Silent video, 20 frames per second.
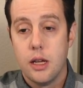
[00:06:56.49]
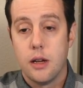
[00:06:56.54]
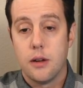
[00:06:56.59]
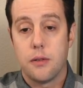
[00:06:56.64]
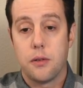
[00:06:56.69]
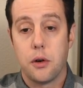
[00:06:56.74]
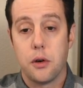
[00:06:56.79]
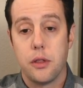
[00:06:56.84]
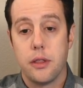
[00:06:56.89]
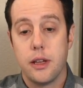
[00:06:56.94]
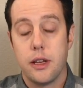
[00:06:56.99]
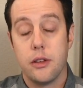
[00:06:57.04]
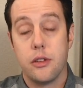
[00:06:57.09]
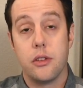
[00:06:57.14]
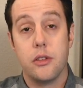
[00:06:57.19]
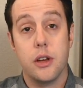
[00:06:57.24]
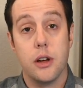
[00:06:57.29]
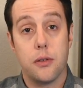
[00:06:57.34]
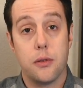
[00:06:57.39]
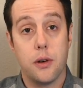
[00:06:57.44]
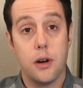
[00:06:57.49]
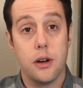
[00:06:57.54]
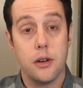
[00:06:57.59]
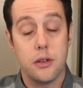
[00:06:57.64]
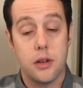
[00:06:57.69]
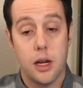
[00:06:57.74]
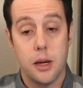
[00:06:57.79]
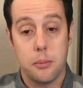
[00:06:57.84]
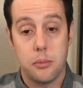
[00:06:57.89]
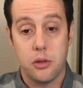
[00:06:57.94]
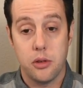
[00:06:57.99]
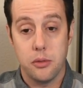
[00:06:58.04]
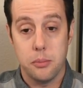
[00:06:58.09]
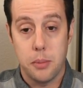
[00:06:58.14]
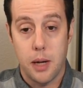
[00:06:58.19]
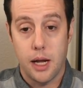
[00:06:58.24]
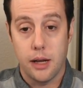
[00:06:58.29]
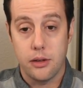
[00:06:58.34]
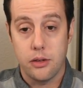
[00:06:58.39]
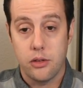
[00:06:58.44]
for these different types of
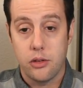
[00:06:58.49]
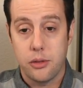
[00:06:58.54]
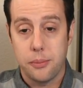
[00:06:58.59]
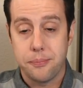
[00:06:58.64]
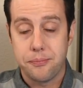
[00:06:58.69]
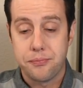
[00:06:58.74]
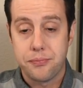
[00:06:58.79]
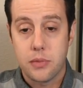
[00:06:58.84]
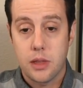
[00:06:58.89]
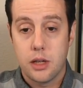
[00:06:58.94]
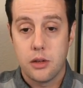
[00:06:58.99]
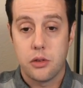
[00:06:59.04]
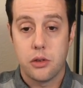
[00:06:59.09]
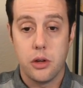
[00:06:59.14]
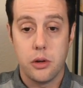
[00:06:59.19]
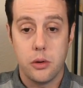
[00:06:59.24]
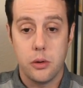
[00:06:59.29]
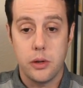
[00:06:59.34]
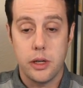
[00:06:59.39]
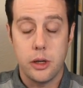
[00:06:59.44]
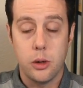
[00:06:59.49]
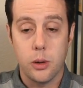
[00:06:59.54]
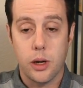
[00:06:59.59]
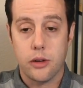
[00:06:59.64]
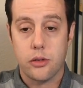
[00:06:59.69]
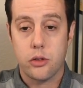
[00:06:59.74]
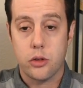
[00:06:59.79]
bonds. So US